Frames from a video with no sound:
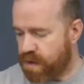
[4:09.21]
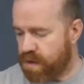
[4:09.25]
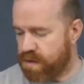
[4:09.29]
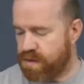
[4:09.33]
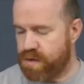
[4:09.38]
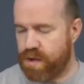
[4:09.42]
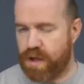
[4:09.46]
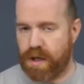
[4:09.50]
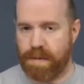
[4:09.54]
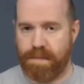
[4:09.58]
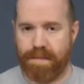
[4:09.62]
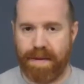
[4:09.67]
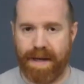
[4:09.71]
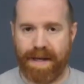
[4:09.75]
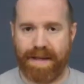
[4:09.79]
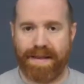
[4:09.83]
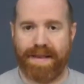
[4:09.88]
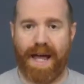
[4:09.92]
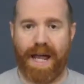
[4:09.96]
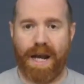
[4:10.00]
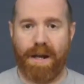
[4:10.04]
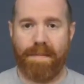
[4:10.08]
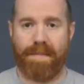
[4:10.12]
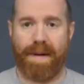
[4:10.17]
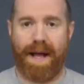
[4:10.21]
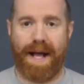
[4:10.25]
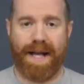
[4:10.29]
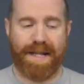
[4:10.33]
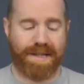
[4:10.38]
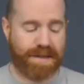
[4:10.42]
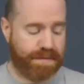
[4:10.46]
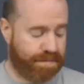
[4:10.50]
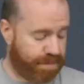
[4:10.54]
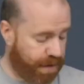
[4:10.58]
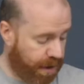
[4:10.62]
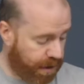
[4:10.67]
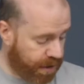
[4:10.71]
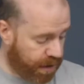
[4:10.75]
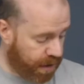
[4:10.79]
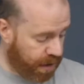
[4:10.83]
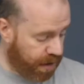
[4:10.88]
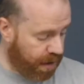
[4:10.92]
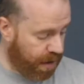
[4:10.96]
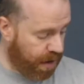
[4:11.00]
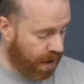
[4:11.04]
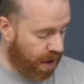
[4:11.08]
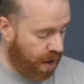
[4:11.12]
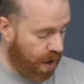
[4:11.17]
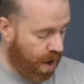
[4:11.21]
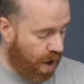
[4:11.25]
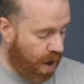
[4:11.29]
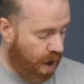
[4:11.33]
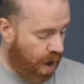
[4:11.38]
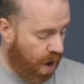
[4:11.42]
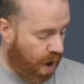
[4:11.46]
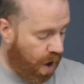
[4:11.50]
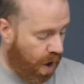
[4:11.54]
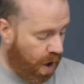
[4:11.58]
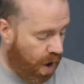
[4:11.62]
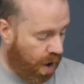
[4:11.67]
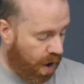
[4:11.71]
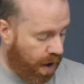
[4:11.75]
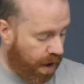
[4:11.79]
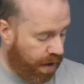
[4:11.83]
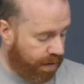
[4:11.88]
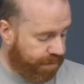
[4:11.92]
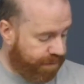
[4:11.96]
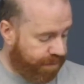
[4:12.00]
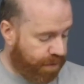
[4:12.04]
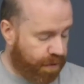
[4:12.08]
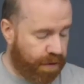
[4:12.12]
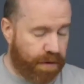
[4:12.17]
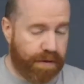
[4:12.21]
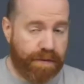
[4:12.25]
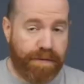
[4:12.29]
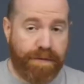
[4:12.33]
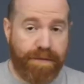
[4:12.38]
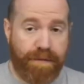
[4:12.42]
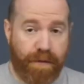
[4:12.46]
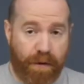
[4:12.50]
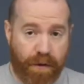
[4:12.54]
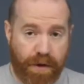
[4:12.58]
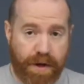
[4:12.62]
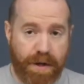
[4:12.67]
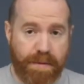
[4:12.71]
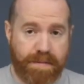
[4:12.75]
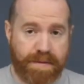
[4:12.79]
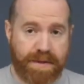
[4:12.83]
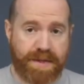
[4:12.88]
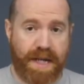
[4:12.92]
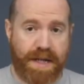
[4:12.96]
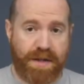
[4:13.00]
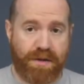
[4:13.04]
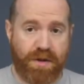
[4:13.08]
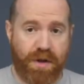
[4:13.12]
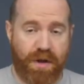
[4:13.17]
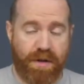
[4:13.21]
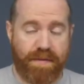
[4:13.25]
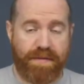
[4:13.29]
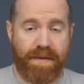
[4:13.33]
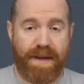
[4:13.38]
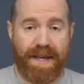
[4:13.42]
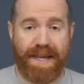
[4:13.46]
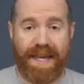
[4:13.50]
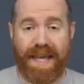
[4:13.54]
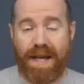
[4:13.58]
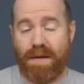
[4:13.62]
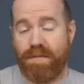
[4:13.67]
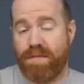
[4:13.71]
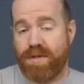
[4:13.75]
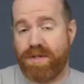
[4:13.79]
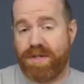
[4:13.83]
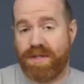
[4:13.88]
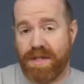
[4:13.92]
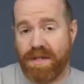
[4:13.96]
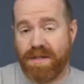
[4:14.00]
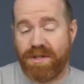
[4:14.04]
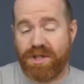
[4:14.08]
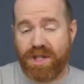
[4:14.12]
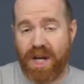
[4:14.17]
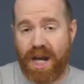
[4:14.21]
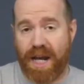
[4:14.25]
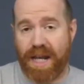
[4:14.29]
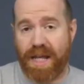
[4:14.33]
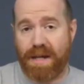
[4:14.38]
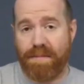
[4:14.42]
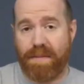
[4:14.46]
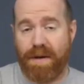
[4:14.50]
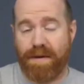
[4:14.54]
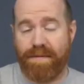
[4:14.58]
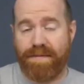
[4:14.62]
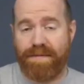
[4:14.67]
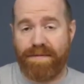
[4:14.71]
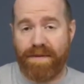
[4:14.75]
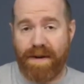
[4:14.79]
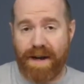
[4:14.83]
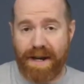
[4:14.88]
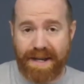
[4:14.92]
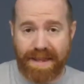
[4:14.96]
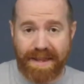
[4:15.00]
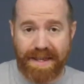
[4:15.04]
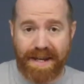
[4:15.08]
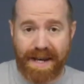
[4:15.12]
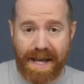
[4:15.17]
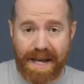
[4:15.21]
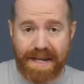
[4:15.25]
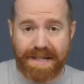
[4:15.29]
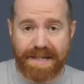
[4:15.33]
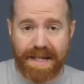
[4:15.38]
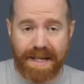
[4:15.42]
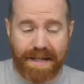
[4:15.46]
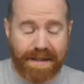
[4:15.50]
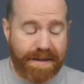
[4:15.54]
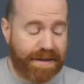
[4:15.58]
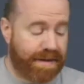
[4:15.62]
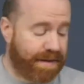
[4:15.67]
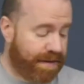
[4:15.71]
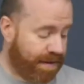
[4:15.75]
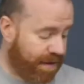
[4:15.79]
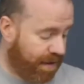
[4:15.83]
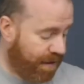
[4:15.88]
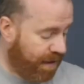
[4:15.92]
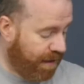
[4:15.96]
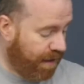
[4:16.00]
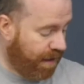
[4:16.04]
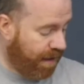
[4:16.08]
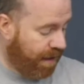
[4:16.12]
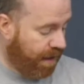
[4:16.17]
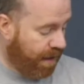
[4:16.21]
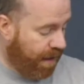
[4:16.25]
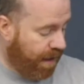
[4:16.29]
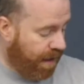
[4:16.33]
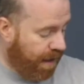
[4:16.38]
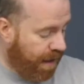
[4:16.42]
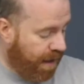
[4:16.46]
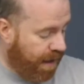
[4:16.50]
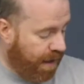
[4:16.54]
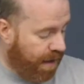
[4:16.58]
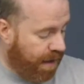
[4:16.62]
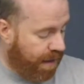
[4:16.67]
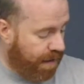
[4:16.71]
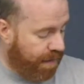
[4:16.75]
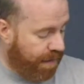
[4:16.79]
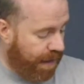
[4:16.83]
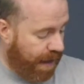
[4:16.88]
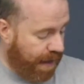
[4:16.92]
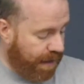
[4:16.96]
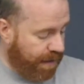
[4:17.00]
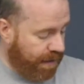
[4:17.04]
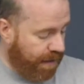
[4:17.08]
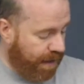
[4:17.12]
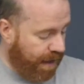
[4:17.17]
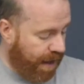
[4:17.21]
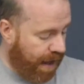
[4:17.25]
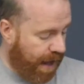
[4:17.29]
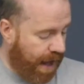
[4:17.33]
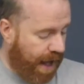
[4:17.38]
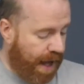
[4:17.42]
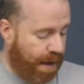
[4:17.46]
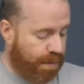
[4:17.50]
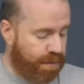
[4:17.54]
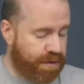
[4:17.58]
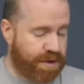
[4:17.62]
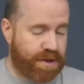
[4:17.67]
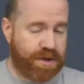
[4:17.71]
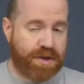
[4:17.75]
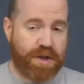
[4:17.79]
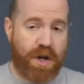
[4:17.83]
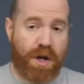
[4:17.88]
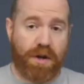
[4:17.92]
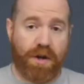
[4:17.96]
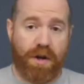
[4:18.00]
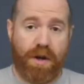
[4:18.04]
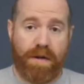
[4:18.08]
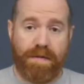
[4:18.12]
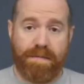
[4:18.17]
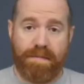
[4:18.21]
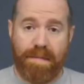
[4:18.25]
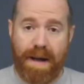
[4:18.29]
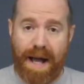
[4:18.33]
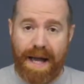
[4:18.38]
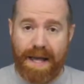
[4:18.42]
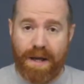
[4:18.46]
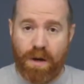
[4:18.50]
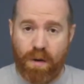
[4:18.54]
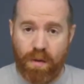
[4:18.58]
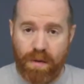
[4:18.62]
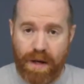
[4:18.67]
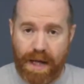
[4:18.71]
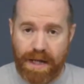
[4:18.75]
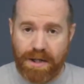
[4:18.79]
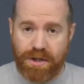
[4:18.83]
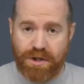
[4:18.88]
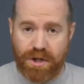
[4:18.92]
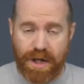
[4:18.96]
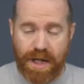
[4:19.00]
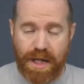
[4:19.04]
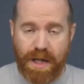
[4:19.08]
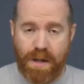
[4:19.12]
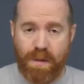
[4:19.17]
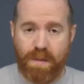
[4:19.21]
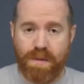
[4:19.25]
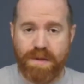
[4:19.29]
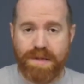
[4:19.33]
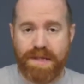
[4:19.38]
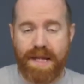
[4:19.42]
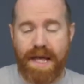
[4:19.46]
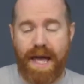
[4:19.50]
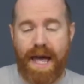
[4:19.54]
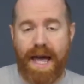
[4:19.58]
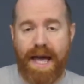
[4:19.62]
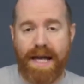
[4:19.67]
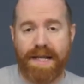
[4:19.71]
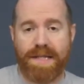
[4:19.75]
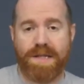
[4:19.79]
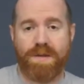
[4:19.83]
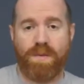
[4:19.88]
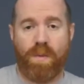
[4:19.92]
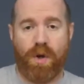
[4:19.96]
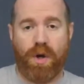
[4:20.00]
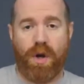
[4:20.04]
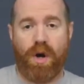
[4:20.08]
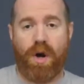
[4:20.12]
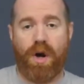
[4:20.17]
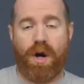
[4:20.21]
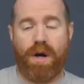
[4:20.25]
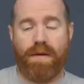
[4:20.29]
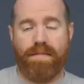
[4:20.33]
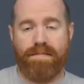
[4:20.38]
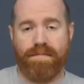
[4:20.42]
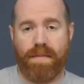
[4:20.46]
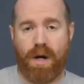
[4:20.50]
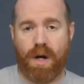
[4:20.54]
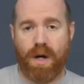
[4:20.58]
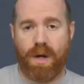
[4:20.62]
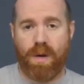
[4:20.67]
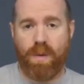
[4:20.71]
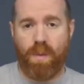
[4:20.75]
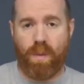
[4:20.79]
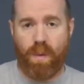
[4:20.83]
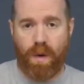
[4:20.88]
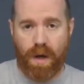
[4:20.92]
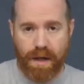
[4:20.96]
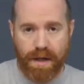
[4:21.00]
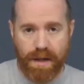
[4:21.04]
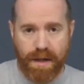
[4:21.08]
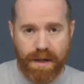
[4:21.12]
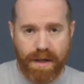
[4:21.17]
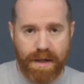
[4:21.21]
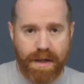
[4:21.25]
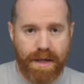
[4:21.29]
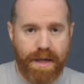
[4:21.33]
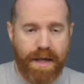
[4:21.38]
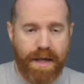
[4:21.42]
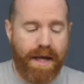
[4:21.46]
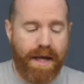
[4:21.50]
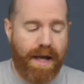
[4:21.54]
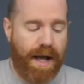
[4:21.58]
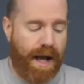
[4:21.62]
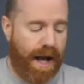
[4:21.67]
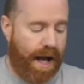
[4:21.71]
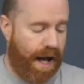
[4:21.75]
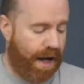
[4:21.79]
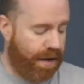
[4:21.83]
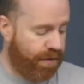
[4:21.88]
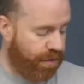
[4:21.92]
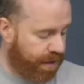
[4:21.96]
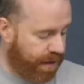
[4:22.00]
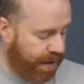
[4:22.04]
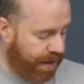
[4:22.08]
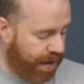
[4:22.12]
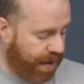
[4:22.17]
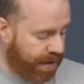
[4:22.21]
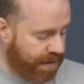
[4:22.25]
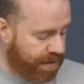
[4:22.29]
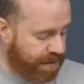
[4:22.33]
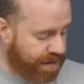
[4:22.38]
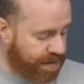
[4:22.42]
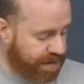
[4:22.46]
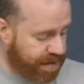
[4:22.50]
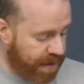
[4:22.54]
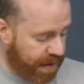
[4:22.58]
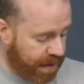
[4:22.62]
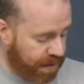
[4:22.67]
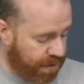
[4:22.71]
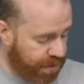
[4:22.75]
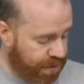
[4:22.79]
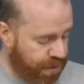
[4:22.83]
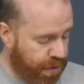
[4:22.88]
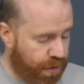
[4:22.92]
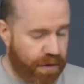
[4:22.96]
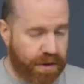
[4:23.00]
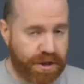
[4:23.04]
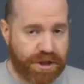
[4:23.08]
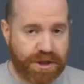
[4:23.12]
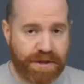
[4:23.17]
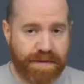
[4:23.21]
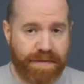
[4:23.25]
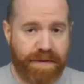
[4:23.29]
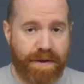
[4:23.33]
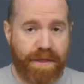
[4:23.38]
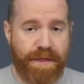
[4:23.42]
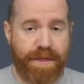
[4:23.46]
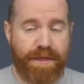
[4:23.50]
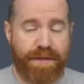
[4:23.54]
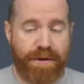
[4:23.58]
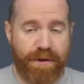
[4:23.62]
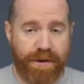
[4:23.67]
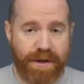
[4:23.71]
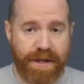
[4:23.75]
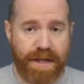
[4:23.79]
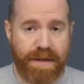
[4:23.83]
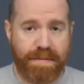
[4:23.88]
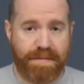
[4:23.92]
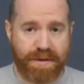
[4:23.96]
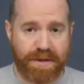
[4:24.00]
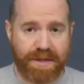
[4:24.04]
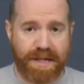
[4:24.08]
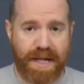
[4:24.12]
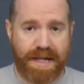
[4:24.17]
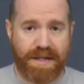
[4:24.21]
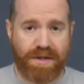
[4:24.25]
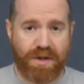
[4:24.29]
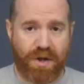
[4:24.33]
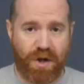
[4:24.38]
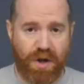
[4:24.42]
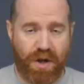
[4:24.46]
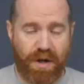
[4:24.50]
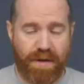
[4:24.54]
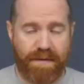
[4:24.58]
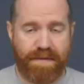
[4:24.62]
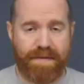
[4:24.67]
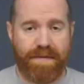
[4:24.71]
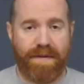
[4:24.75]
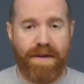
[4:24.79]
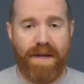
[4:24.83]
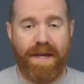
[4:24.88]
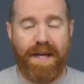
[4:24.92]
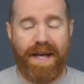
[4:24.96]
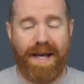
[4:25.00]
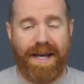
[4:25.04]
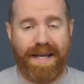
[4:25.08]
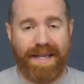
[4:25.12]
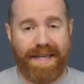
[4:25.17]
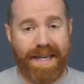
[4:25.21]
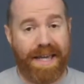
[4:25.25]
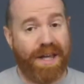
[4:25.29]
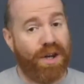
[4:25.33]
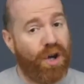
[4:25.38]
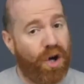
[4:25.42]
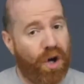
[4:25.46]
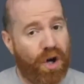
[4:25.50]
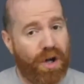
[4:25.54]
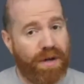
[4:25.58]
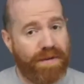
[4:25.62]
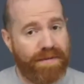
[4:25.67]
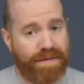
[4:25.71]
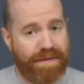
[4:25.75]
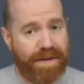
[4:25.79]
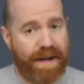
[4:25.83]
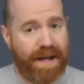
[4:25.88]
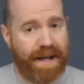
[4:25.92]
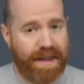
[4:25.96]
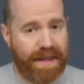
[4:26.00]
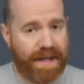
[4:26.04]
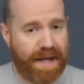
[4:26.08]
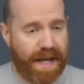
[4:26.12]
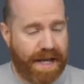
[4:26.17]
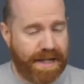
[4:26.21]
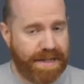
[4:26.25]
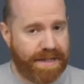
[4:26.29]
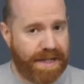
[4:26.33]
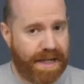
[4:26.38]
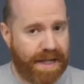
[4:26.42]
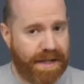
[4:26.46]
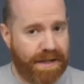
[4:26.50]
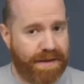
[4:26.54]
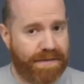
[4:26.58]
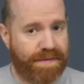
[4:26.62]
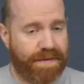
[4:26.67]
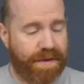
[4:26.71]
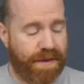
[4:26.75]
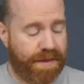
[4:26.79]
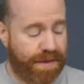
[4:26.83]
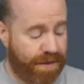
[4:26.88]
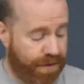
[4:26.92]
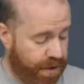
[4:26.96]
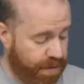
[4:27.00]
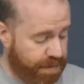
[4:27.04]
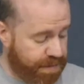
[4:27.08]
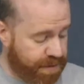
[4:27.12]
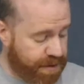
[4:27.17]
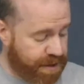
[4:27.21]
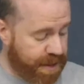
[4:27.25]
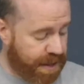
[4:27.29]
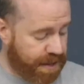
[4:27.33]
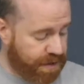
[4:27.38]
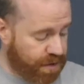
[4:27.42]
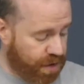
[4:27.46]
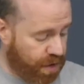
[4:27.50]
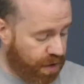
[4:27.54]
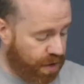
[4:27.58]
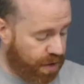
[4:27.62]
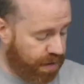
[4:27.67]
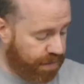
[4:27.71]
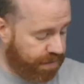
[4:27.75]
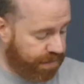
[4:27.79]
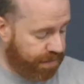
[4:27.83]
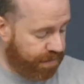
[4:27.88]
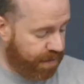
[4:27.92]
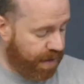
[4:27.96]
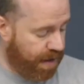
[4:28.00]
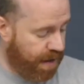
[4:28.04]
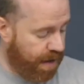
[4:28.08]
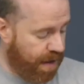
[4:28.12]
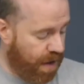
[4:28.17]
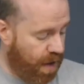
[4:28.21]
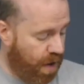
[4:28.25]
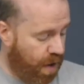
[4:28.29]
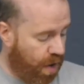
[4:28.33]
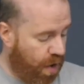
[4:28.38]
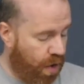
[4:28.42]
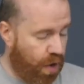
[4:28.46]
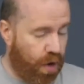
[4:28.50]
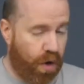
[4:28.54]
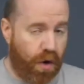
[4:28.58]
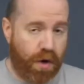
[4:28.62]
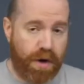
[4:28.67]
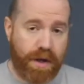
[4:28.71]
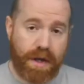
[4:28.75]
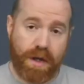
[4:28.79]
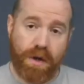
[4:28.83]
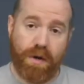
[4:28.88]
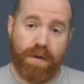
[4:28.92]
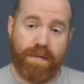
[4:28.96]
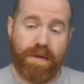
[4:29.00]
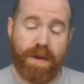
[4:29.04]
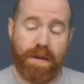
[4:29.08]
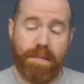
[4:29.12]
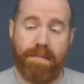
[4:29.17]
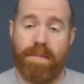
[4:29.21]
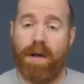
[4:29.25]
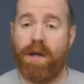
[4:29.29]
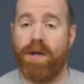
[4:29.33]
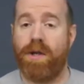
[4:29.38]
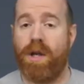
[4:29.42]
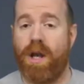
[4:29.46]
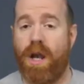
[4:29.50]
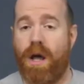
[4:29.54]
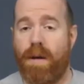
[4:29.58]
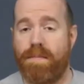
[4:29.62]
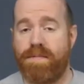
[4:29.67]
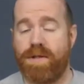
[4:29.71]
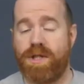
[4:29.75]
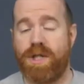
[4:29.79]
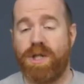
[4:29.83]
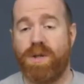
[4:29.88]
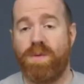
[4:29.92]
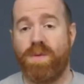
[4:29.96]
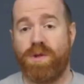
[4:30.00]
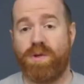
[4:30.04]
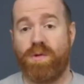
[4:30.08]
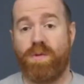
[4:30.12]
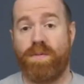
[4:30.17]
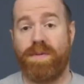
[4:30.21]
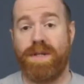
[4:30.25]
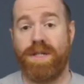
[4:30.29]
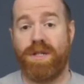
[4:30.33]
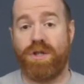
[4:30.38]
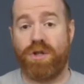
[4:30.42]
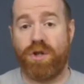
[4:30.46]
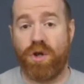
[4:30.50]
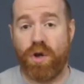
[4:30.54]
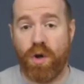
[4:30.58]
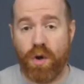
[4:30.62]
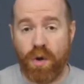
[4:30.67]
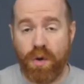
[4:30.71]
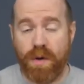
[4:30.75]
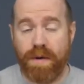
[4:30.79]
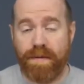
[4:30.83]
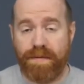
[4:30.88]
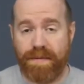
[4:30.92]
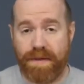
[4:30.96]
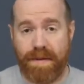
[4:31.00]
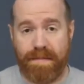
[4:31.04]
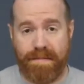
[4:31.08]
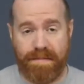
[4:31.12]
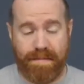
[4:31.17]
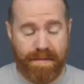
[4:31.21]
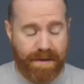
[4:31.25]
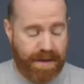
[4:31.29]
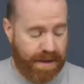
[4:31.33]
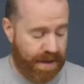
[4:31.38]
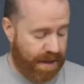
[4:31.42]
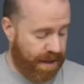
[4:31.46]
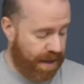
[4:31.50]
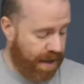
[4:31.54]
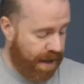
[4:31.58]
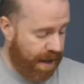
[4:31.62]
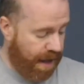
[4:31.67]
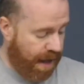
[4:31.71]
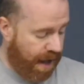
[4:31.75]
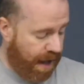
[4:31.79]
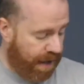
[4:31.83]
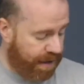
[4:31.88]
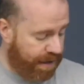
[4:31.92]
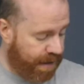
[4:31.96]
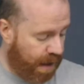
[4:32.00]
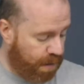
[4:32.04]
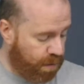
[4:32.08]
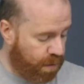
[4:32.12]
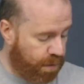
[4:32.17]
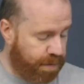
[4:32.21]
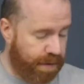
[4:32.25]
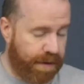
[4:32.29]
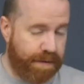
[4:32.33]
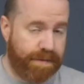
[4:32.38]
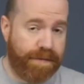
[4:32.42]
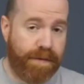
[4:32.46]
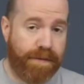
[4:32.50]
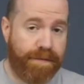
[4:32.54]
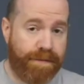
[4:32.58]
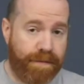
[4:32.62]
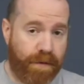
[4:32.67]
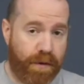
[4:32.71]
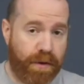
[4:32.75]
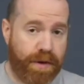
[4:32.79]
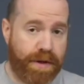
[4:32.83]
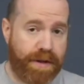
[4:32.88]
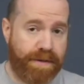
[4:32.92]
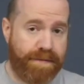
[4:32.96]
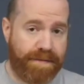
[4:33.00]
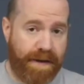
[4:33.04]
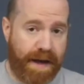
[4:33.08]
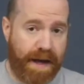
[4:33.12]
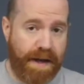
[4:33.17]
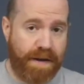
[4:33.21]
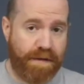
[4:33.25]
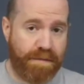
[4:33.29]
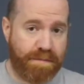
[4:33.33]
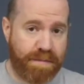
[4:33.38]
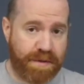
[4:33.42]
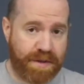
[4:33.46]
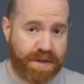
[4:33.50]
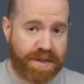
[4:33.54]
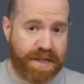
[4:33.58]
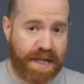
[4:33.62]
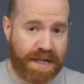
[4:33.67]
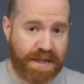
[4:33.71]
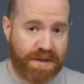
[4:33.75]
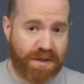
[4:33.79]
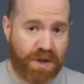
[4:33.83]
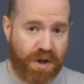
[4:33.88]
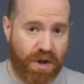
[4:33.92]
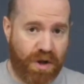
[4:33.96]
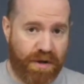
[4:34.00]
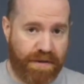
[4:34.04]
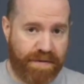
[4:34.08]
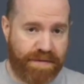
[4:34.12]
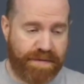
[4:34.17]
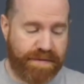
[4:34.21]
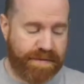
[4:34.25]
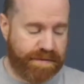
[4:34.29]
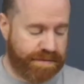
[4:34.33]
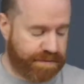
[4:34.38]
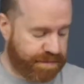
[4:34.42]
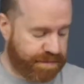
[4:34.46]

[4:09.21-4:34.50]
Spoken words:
So you can pick that up as a bundle for 40% off. Again, we're still chatting about Friday the 19th. Then what started off my Olight journey was the S1R Mark 1, and you can get the single torch for 30% off, again on Friday the 19th for 30% off. Or you can go for the bundle option, which will be two of them, and that will be for 45% off.